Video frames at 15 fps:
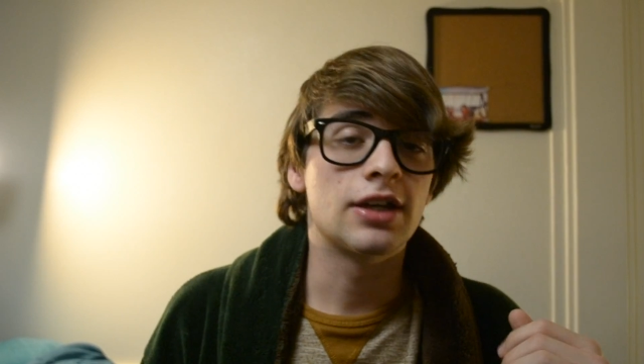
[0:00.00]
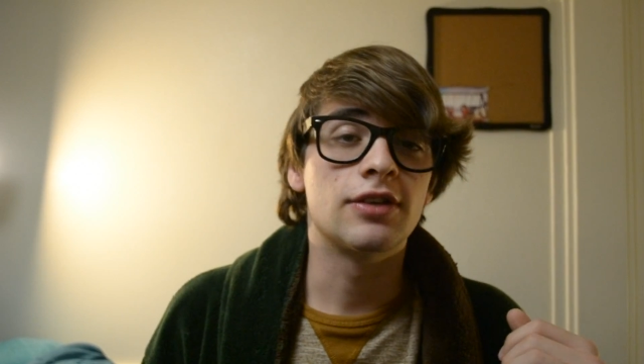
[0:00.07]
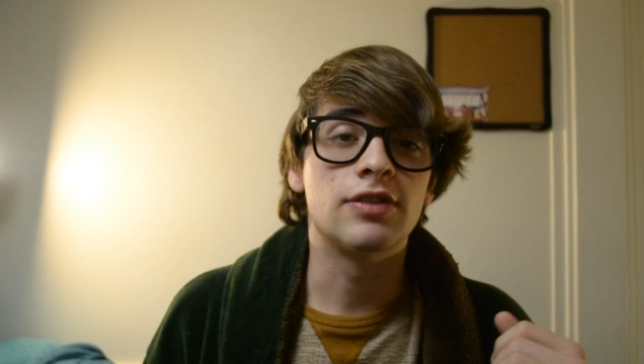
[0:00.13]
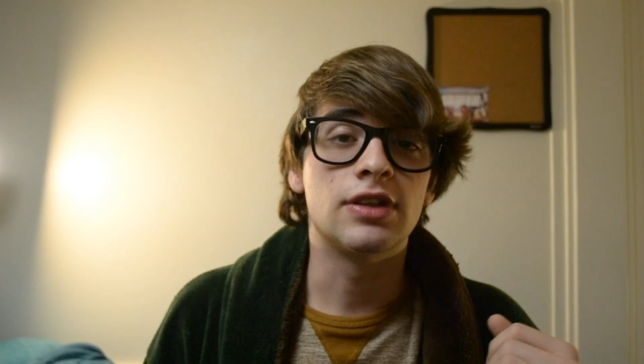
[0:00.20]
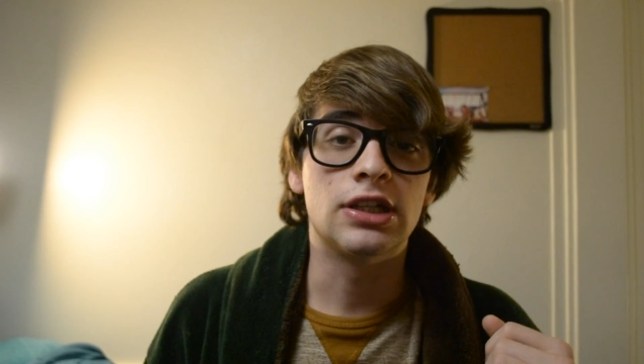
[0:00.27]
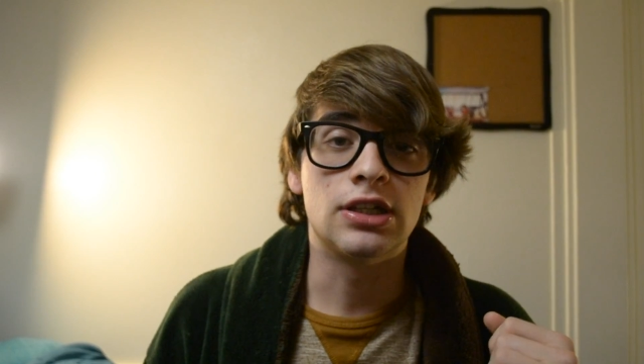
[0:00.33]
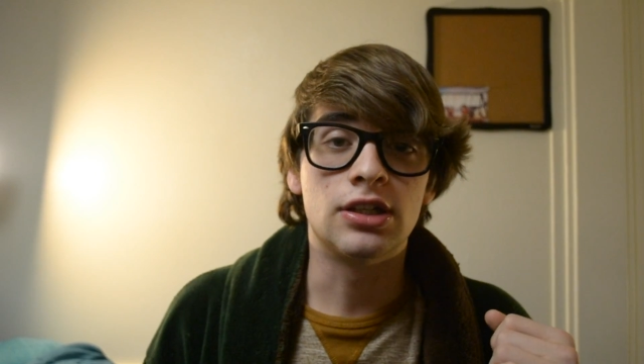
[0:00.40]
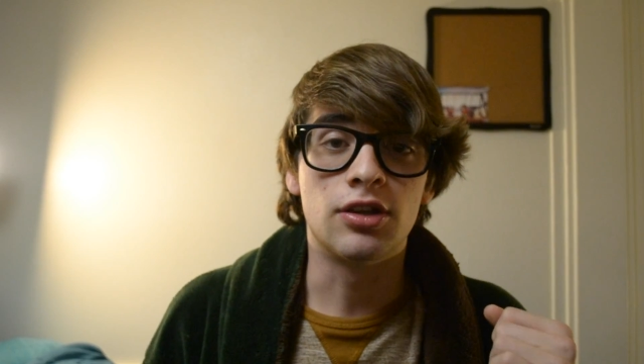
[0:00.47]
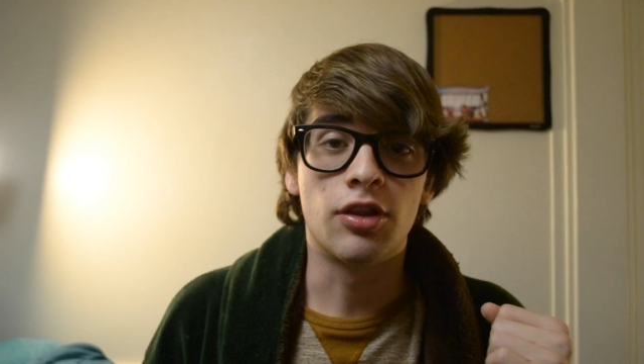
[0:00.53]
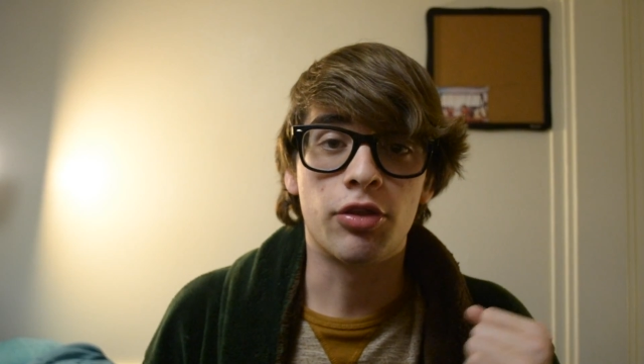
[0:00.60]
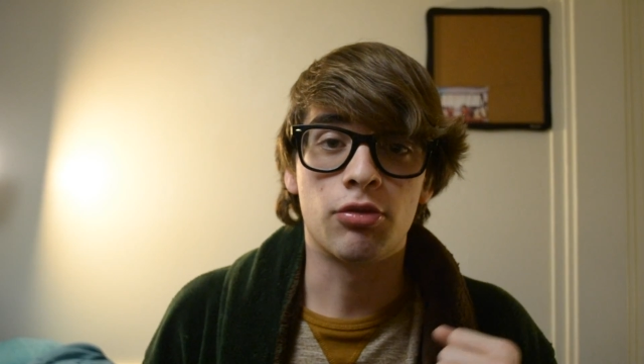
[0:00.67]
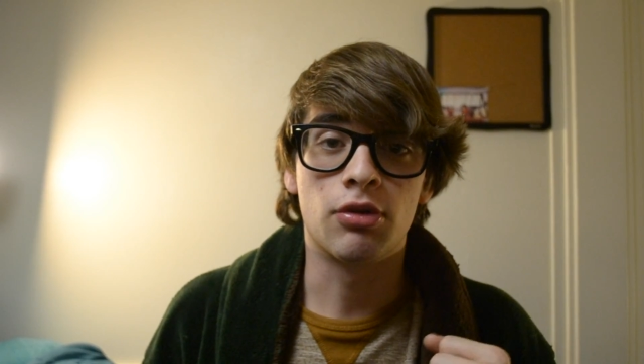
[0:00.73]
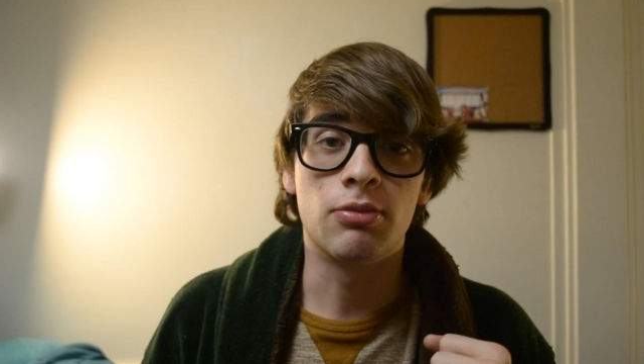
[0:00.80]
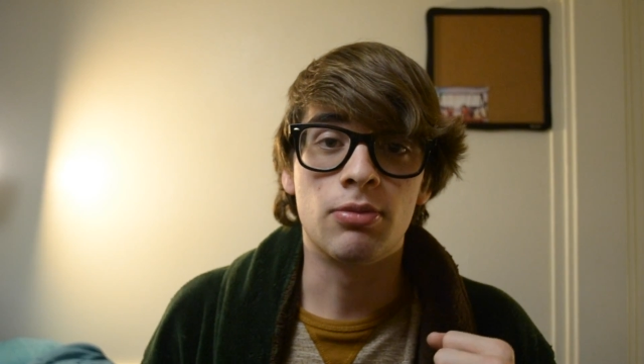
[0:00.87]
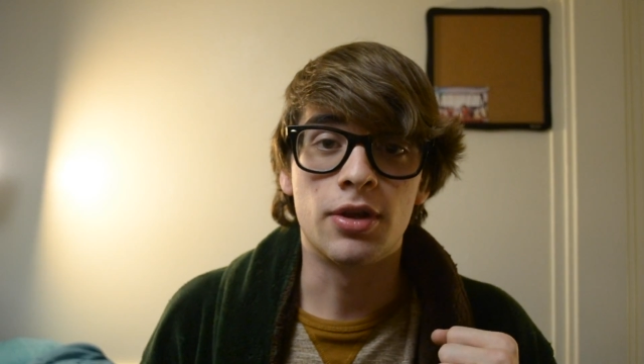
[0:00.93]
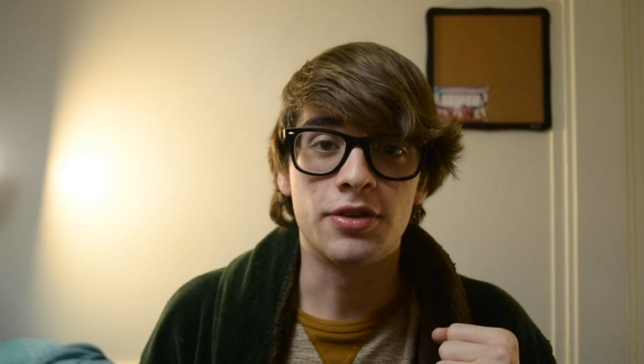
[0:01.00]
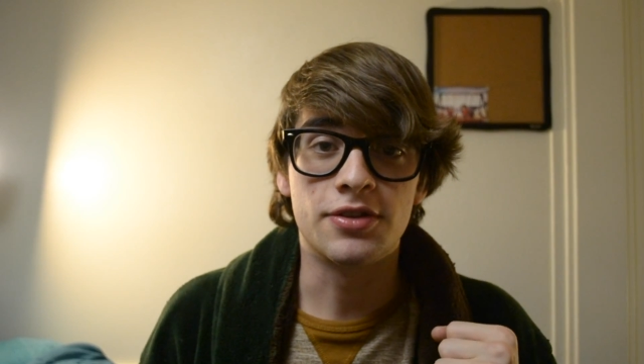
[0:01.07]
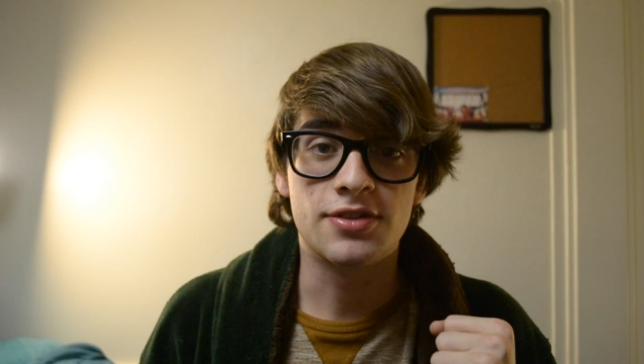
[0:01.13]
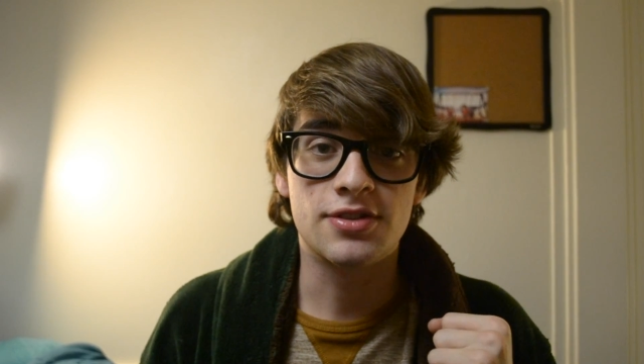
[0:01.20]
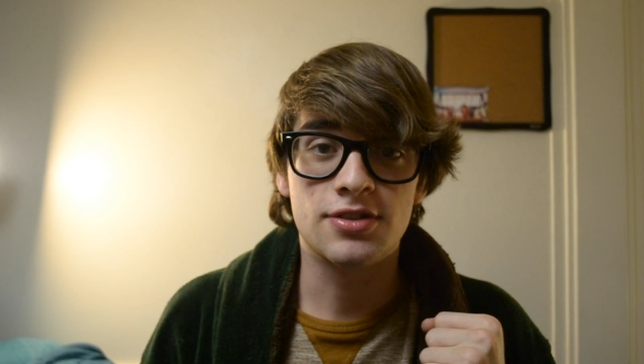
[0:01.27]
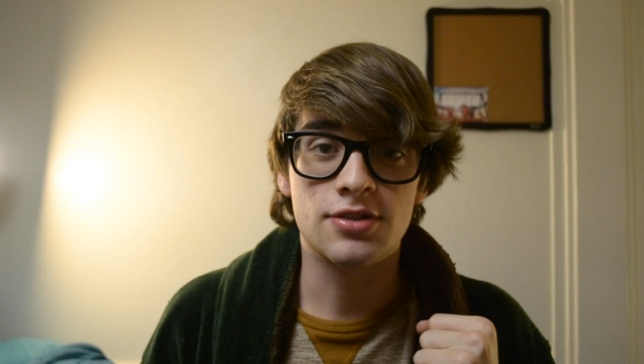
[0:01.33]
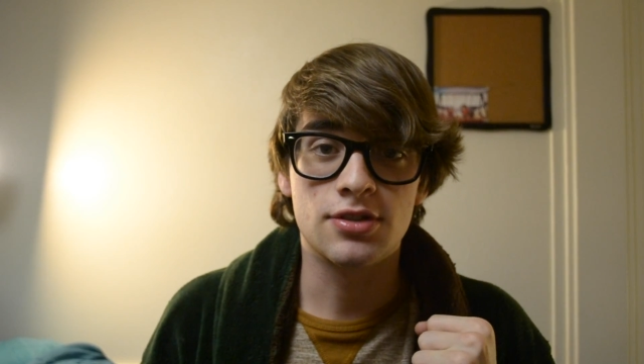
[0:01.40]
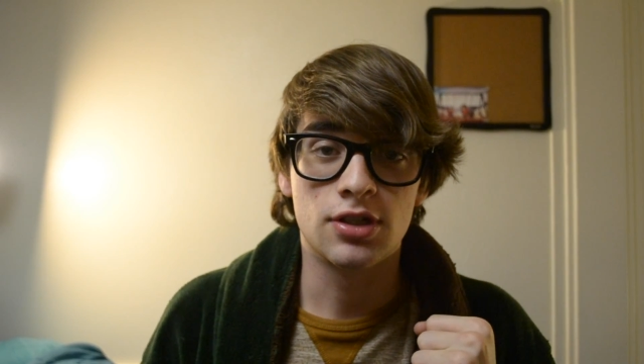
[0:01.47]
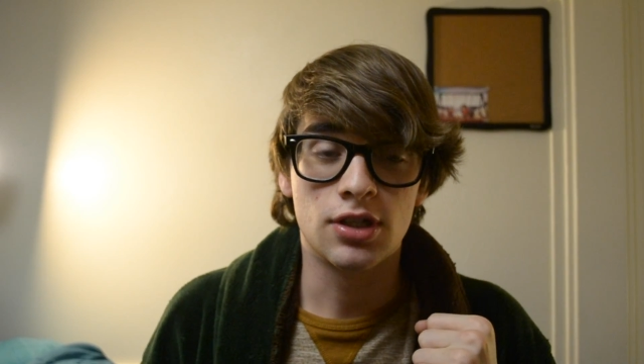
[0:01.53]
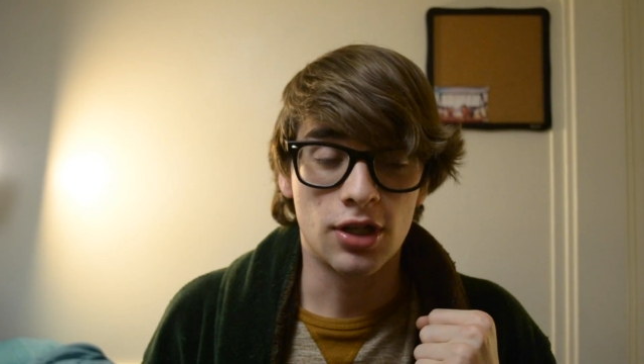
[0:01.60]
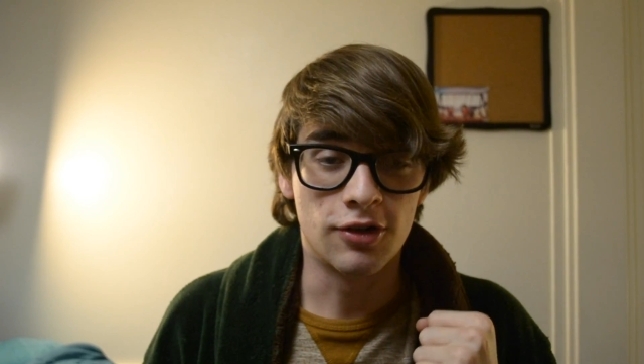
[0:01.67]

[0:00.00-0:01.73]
have eaten 3 months